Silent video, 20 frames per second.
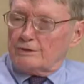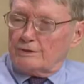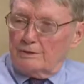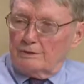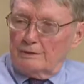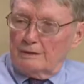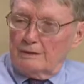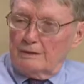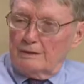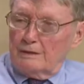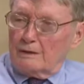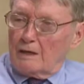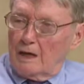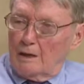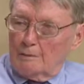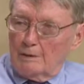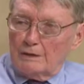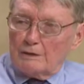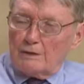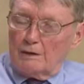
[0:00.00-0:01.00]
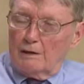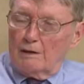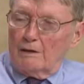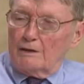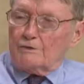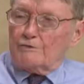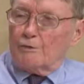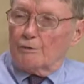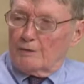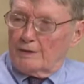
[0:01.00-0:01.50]
to the uh, comment
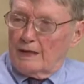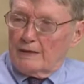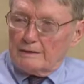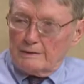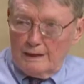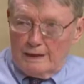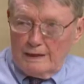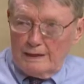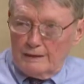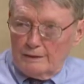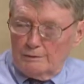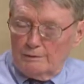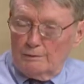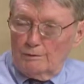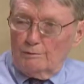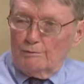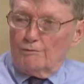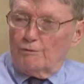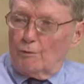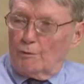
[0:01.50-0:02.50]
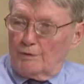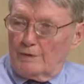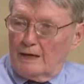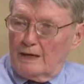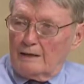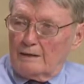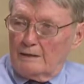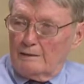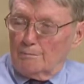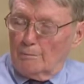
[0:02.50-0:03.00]
cards for that dining room for
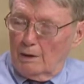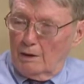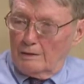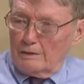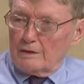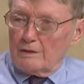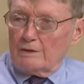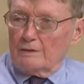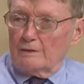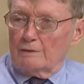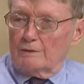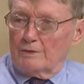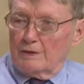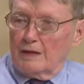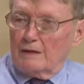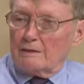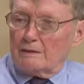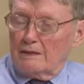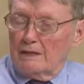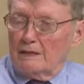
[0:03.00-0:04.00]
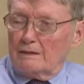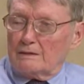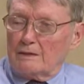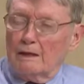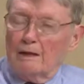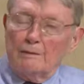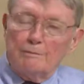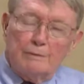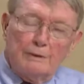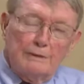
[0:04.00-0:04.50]
that month okay. or that, that
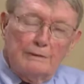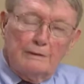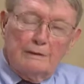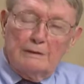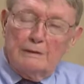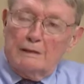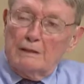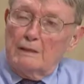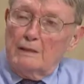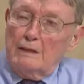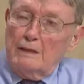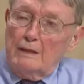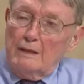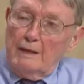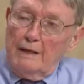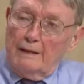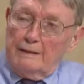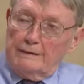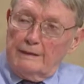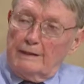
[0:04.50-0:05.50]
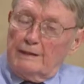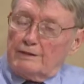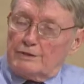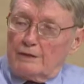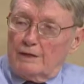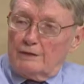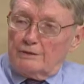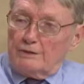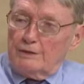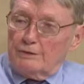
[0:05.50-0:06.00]
time period. And they
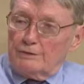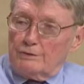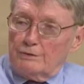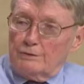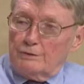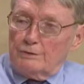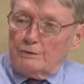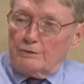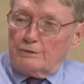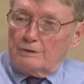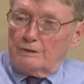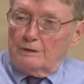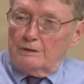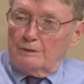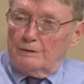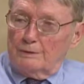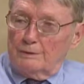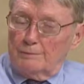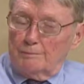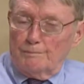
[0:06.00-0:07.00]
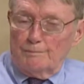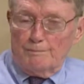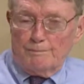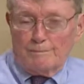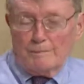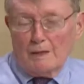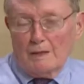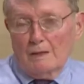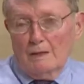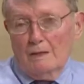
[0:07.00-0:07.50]
discuss issues. Um,
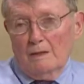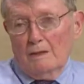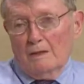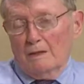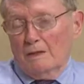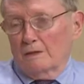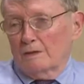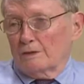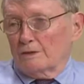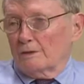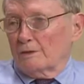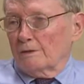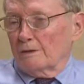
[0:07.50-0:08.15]
uh,